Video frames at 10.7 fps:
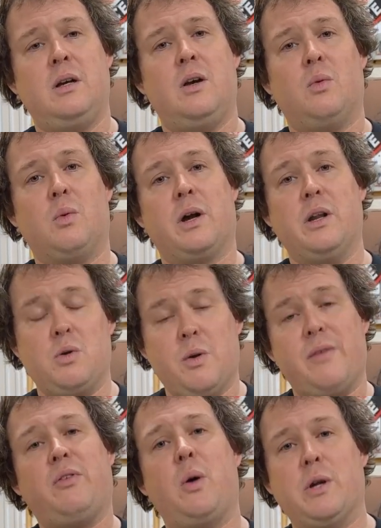we're gonna do a
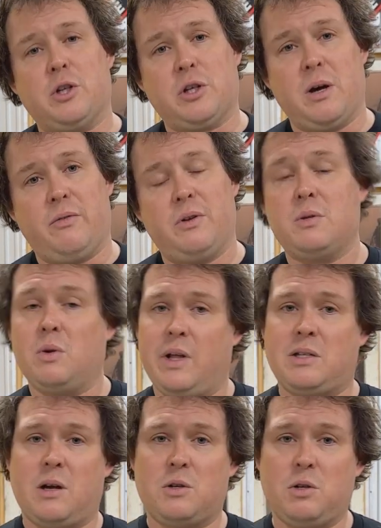floating shelf. So
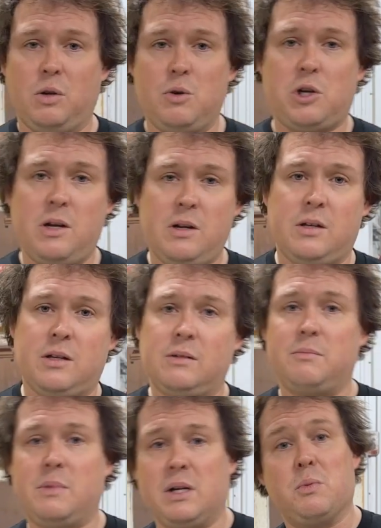that's our solution.
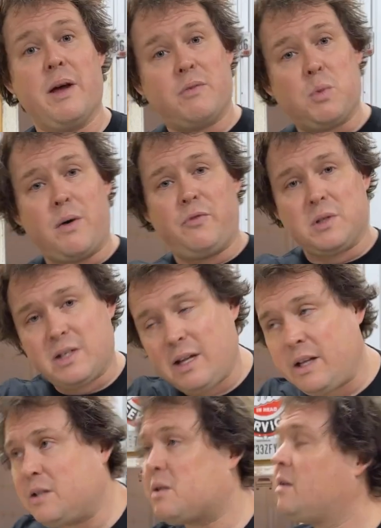Because we have 12-foot
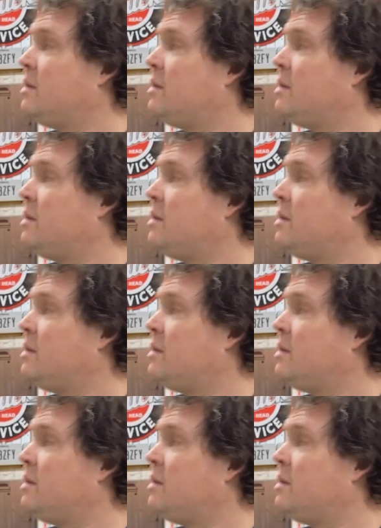ceilings,